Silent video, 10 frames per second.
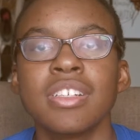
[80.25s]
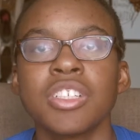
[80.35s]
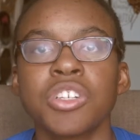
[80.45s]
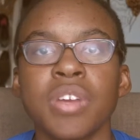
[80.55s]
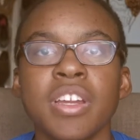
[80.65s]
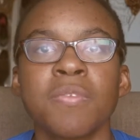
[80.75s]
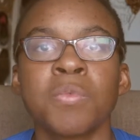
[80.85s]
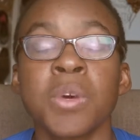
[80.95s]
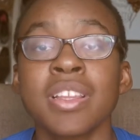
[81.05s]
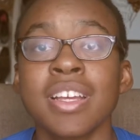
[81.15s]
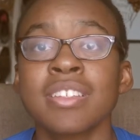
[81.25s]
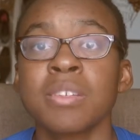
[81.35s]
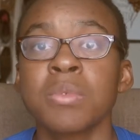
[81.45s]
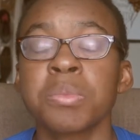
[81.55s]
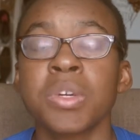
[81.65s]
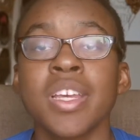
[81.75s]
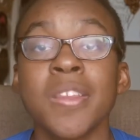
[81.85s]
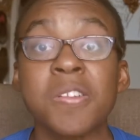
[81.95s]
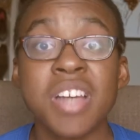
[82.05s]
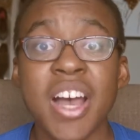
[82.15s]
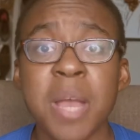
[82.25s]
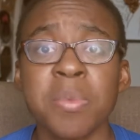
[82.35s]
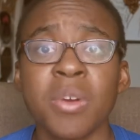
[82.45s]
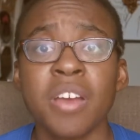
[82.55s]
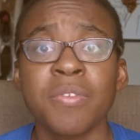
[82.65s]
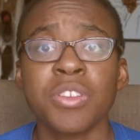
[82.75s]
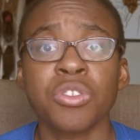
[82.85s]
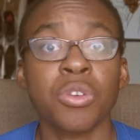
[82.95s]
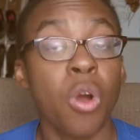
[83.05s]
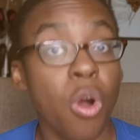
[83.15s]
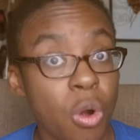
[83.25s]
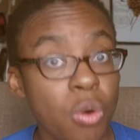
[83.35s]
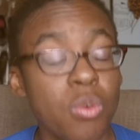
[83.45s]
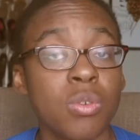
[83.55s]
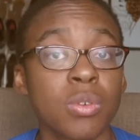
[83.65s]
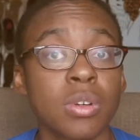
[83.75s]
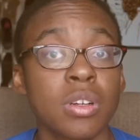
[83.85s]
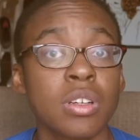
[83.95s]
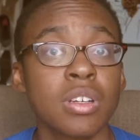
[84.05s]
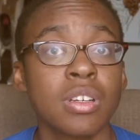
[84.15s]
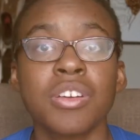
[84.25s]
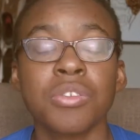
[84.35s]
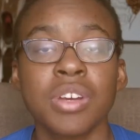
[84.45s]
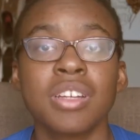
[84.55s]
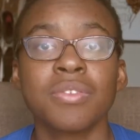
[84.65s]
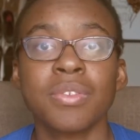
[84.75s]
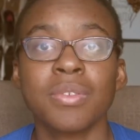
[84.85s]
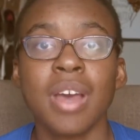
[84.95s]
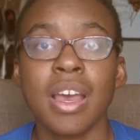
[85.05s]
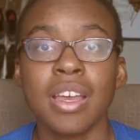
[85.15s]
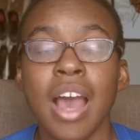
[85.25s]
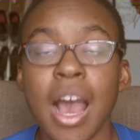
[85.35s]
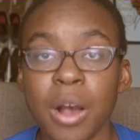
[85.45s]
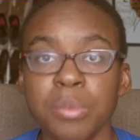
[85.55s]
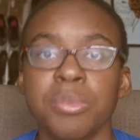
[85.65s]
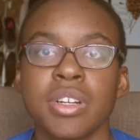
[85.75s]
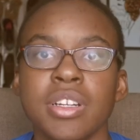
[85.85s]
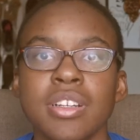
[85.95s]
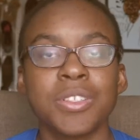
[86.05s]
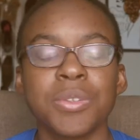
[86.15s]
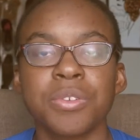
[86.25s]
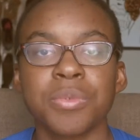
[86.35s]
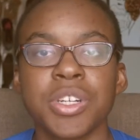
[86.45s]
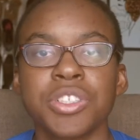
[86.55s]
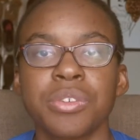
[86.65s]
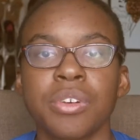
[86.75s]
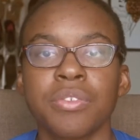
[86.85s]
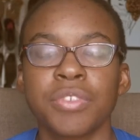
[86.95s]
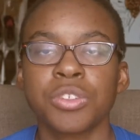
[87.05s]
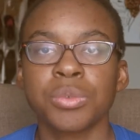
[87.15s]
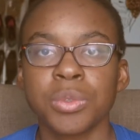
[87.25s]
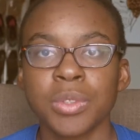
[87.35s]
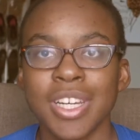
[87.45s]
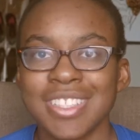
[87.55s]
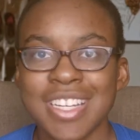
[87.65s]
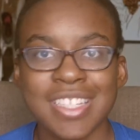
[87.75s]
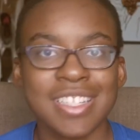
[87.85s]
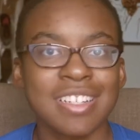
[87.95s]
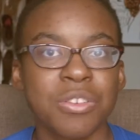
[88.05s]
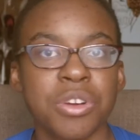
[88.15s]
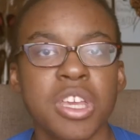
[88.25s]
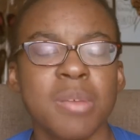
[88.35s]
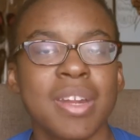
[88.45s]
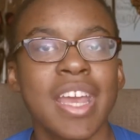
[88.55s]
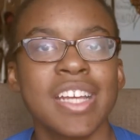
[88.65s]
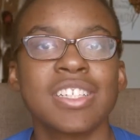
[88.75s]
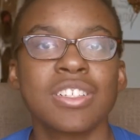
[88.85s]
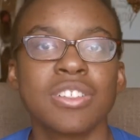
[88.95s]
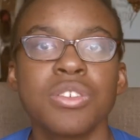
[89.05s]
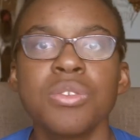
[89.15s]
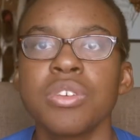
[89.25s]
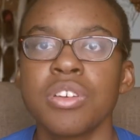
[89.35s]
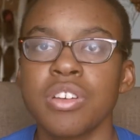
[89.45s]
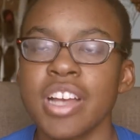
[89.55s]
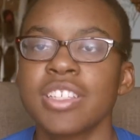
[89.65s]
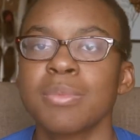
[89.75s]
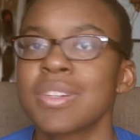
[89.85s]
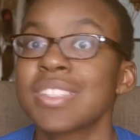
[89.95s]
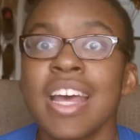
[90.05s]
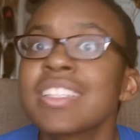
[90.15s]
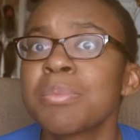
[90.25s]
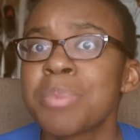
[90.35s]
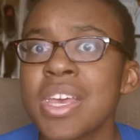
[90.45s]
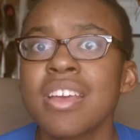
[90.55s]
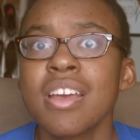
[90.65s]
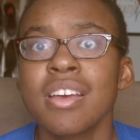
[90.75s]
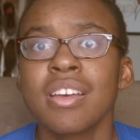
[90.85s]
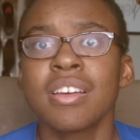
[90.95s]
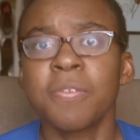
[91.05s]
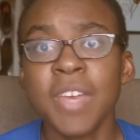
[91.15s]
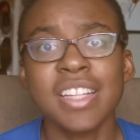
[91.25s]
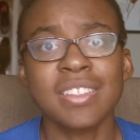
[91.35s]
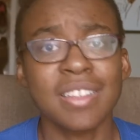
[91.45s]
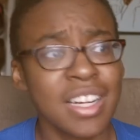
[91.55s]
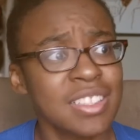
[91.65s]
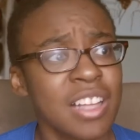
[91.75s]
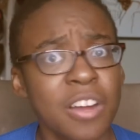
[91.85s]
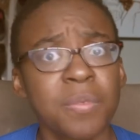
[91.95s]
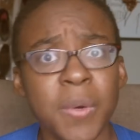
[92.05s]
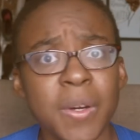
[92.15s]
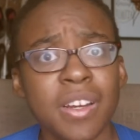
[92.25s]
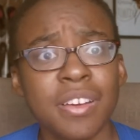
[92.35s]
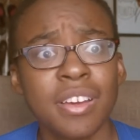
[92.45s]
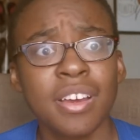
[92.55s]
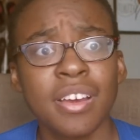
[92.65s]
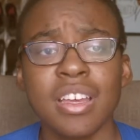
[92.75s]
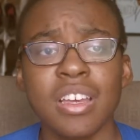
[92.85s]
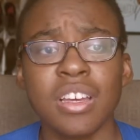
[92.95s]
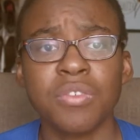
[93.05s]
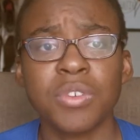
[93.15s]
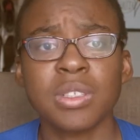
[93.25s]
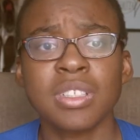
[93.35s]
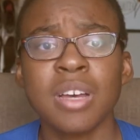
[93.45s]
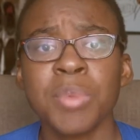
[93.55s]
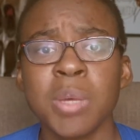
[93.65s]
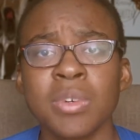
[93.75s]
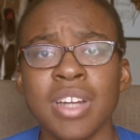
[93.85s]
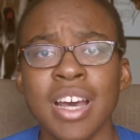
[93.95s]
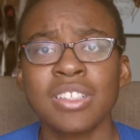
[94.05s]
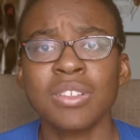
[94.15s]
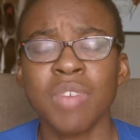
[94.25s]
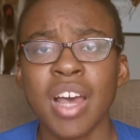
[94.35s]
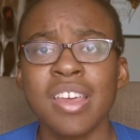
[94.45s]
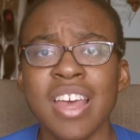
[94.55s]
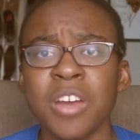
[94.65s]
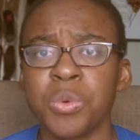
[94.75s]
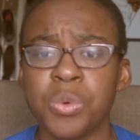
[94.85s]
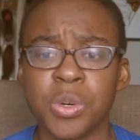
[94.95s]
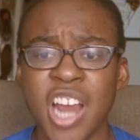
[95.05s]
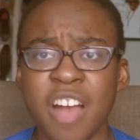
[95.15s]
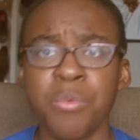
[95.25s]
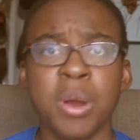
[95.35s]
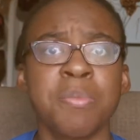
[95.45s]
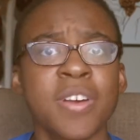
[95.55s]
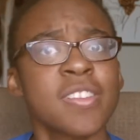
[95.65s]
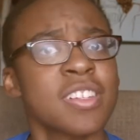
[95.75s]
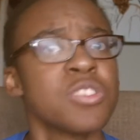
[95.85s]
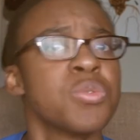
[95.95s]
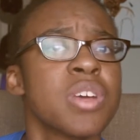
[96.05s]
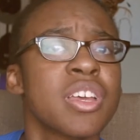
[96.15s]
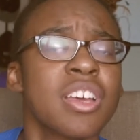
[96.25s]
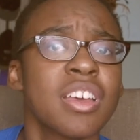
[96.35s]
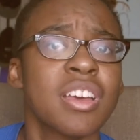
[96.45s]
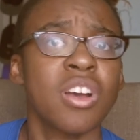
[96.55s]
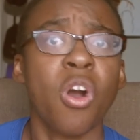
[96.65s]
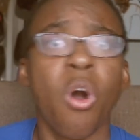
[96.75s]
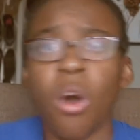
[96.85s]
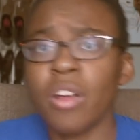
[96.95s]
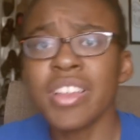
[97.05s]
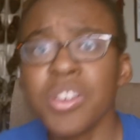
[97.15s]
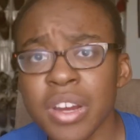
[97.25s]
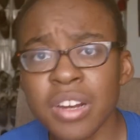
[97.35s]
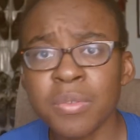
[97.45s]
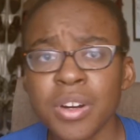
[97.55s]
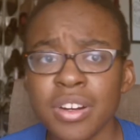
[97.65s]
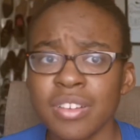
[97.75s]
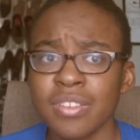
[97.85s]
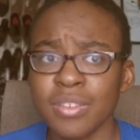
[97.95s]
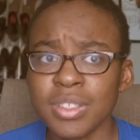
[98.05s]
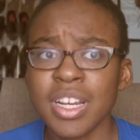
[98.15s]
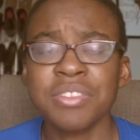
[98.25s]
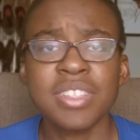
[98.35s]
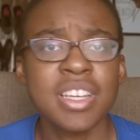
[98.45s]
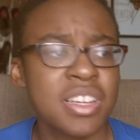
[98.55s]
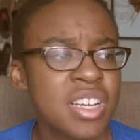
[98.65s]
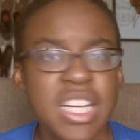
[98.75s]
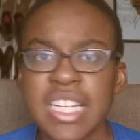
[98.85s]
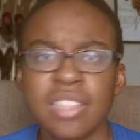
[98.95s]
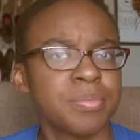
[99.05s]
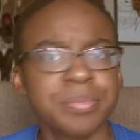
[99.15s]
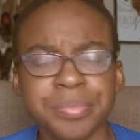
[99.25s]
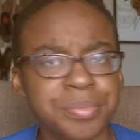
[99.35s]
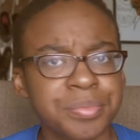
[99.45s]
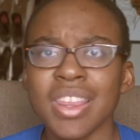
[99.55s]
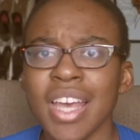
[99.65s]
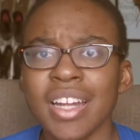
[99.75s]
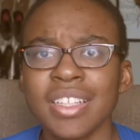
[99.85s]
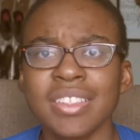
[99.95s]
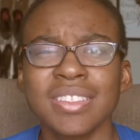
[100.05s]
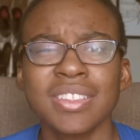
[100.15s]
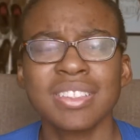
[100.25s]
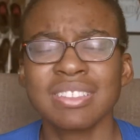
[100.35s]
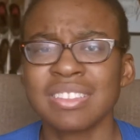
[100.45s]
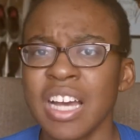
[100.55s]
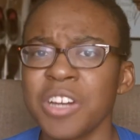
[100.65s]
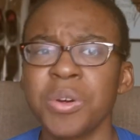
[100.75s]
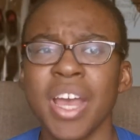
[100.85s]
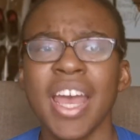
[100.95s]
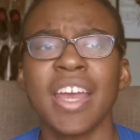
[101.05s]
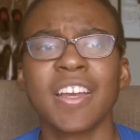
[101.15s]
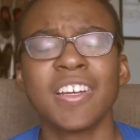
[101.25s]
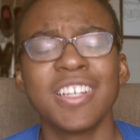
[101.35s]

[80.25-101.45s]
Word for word: creative work that is someone putting in their time, their effort, their own creative output to enrich your visualization or communication to your customers. And that's a big feat. That is a lot of work. And for some people not to value that or have one person doing all the creative work, which I've seen, that is not okay.